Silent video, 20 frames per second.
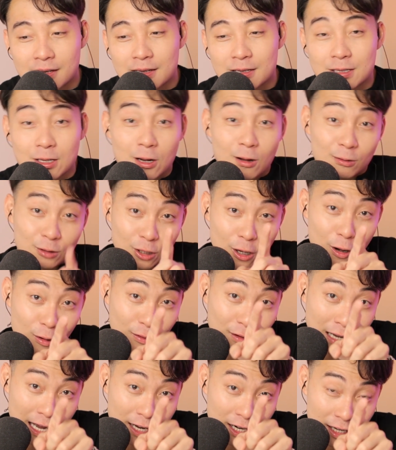So
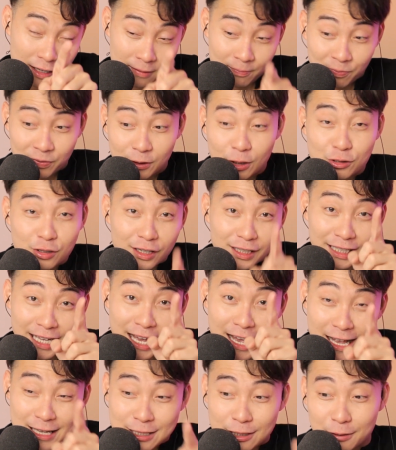don't don't try to
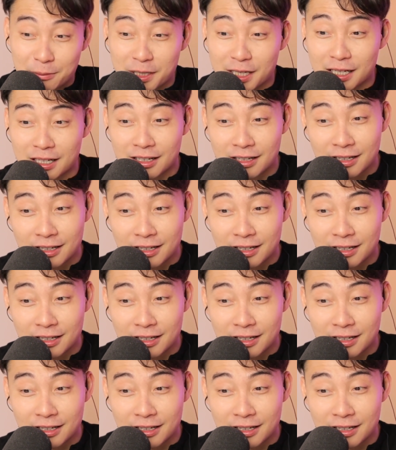cancel me.